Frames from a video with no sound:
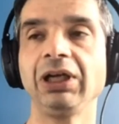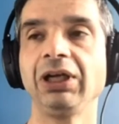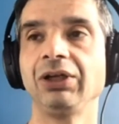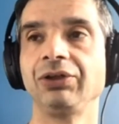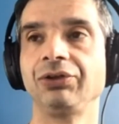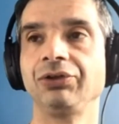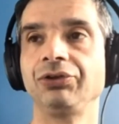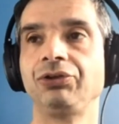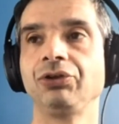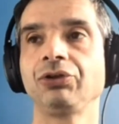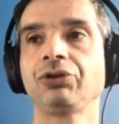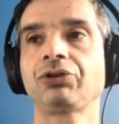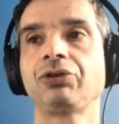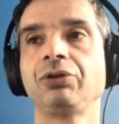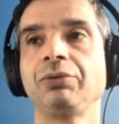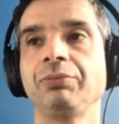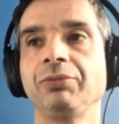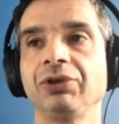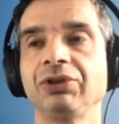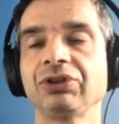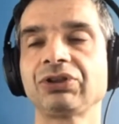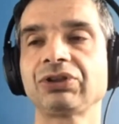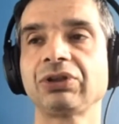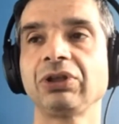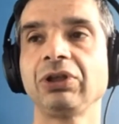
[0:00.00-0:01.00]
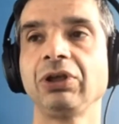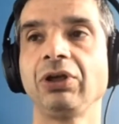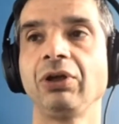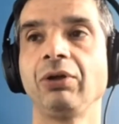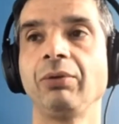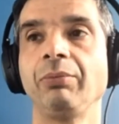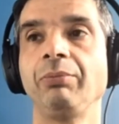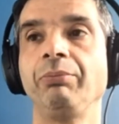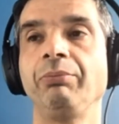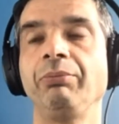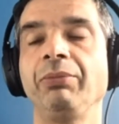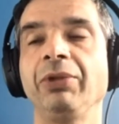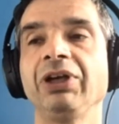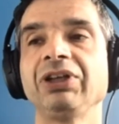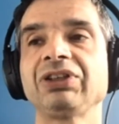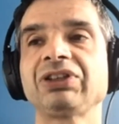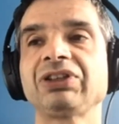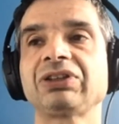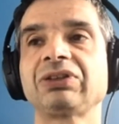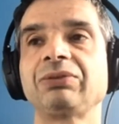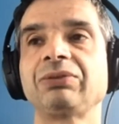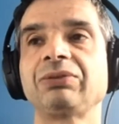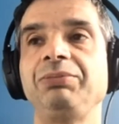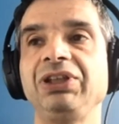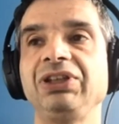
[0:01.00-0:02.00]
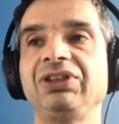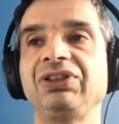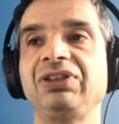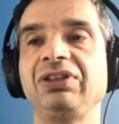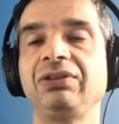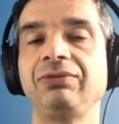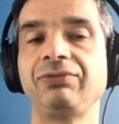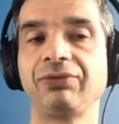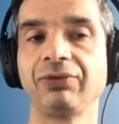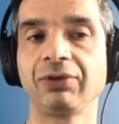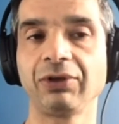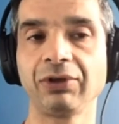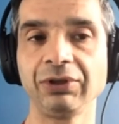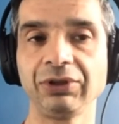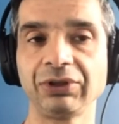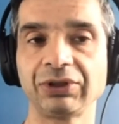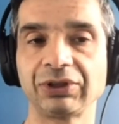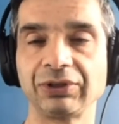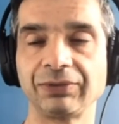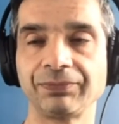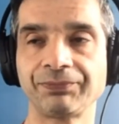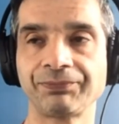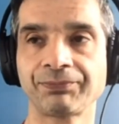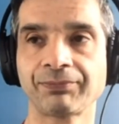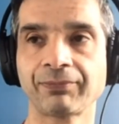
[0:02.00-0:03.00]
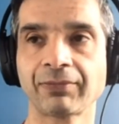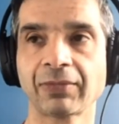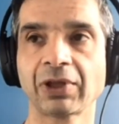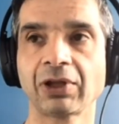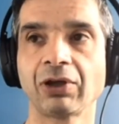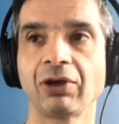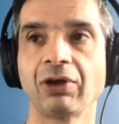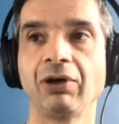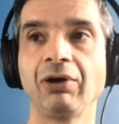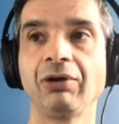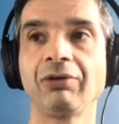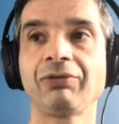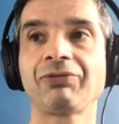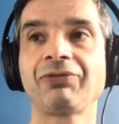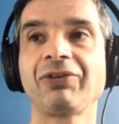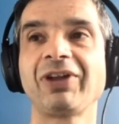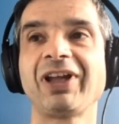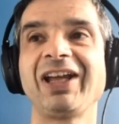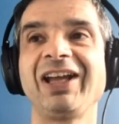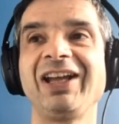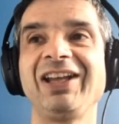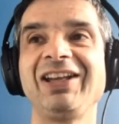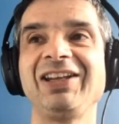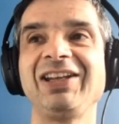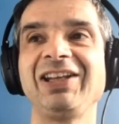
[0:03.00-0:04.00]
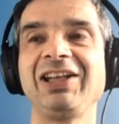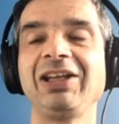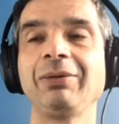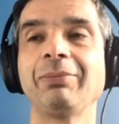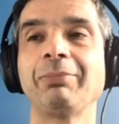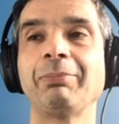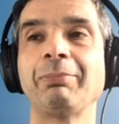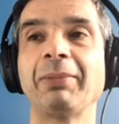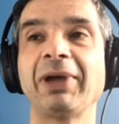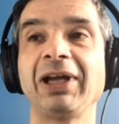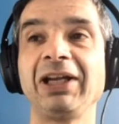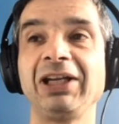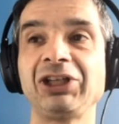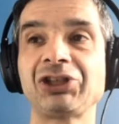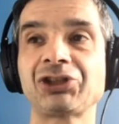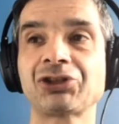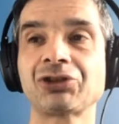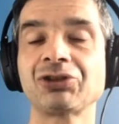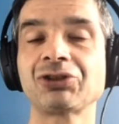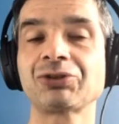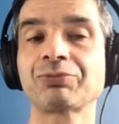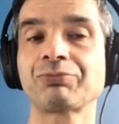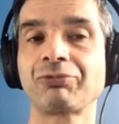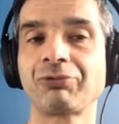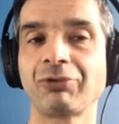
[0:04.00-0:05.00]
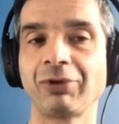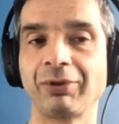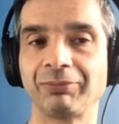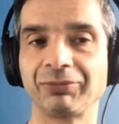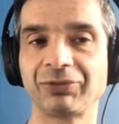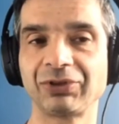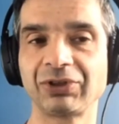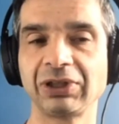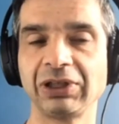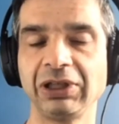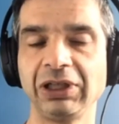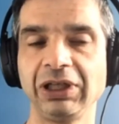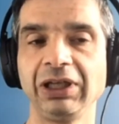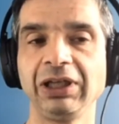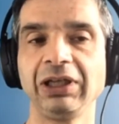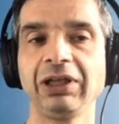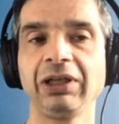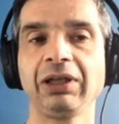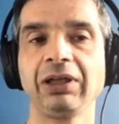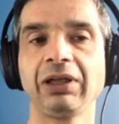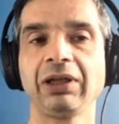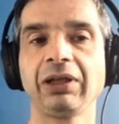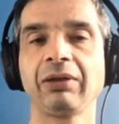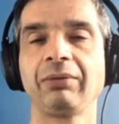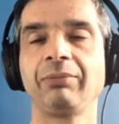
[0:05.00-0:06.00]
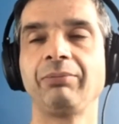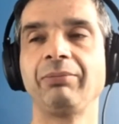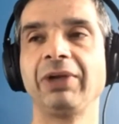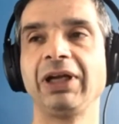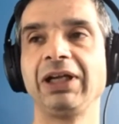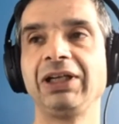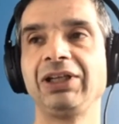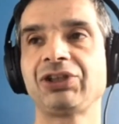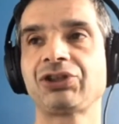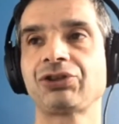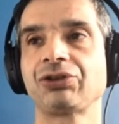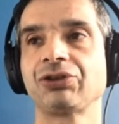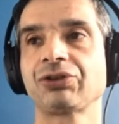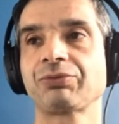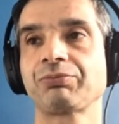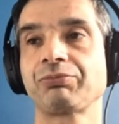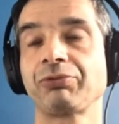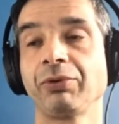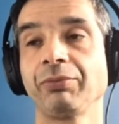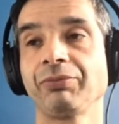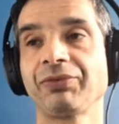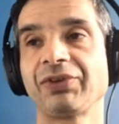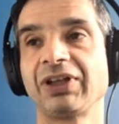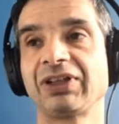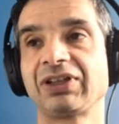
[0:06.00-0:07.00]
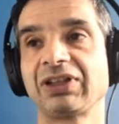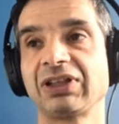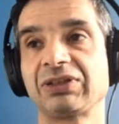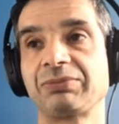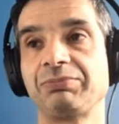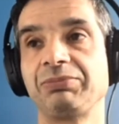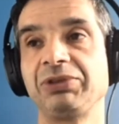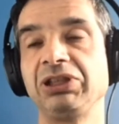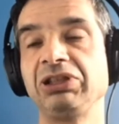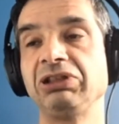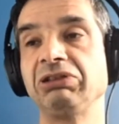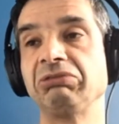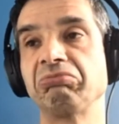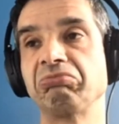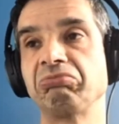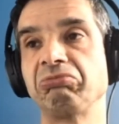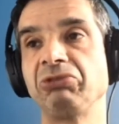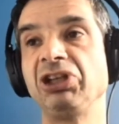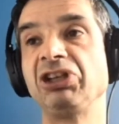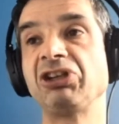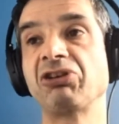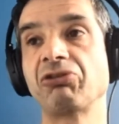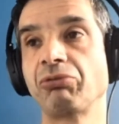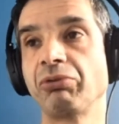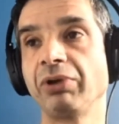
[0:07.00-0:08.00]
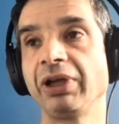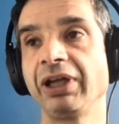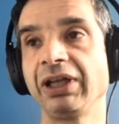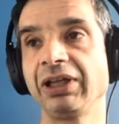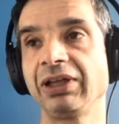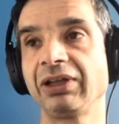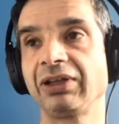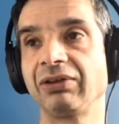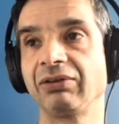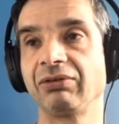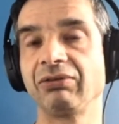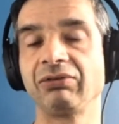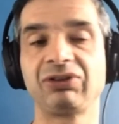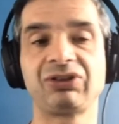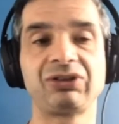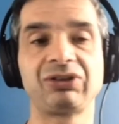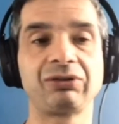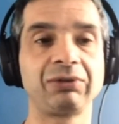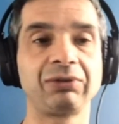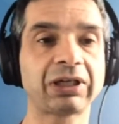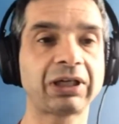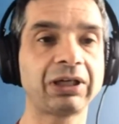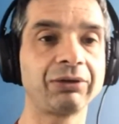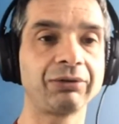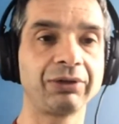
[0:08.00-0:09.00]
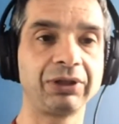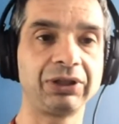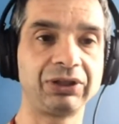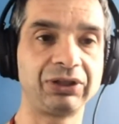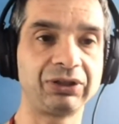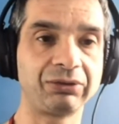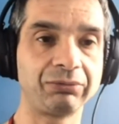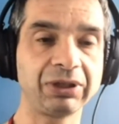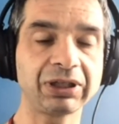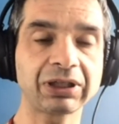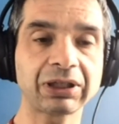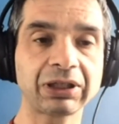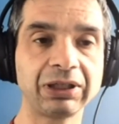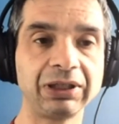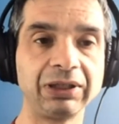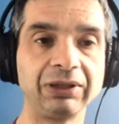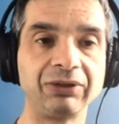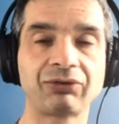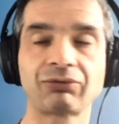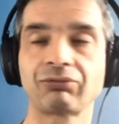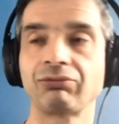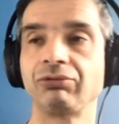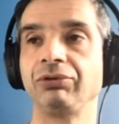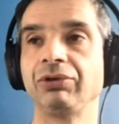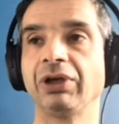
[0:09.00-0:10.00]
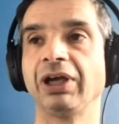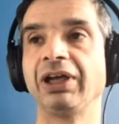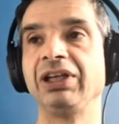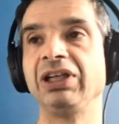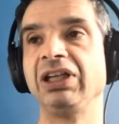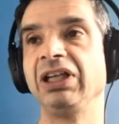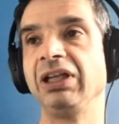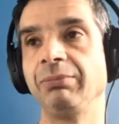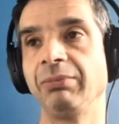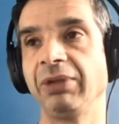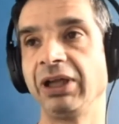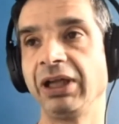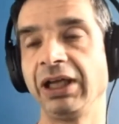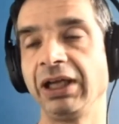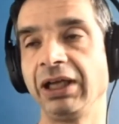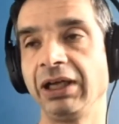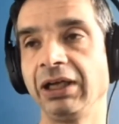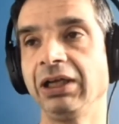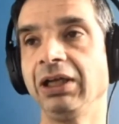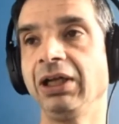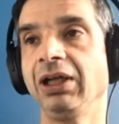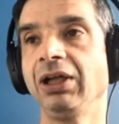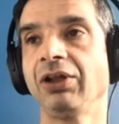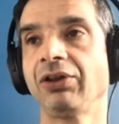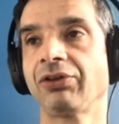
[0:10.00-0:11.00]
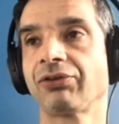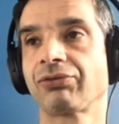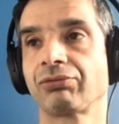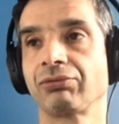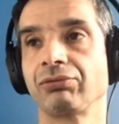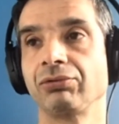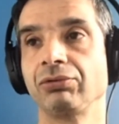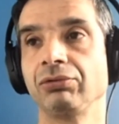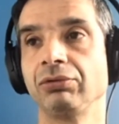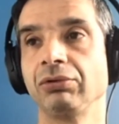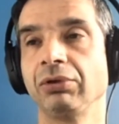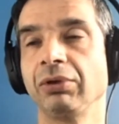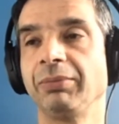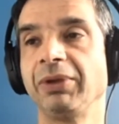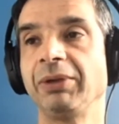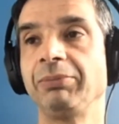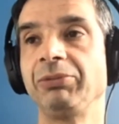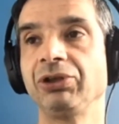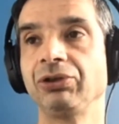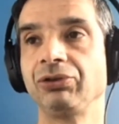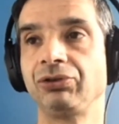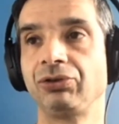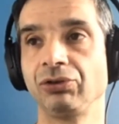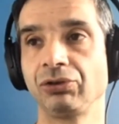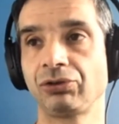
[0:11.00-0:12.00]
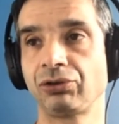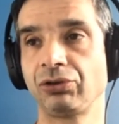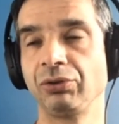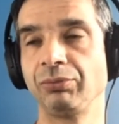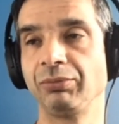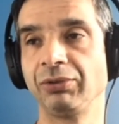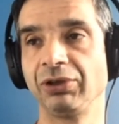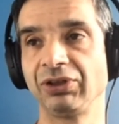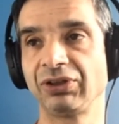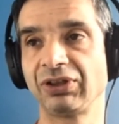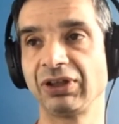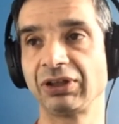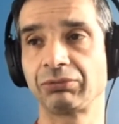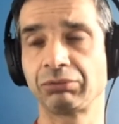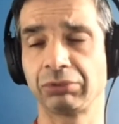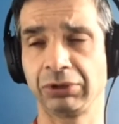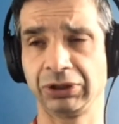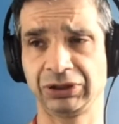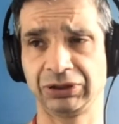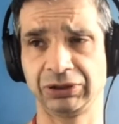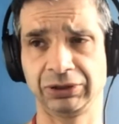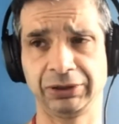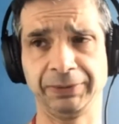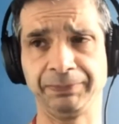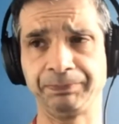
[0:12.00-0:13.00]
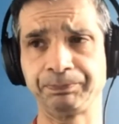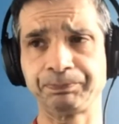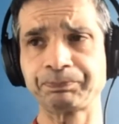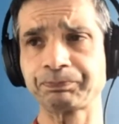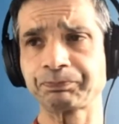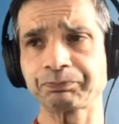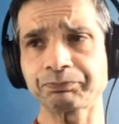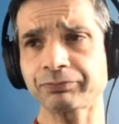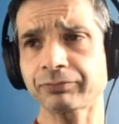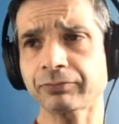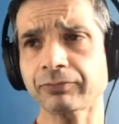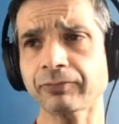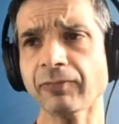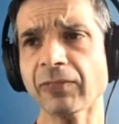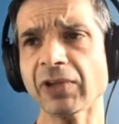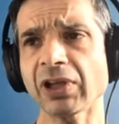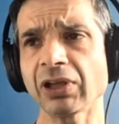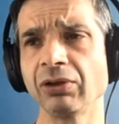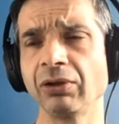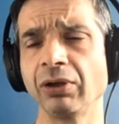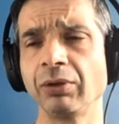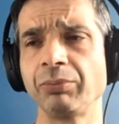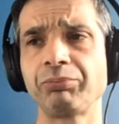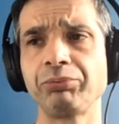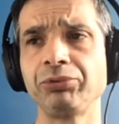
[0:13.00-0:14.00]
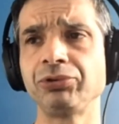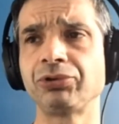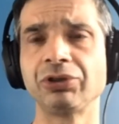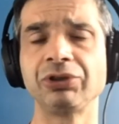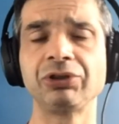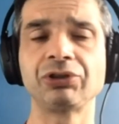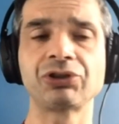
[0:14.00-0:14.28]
The documents must be devoid of any malicious prompt that has been ingrained directly or indirectly through an email, through maybe a document that was put on a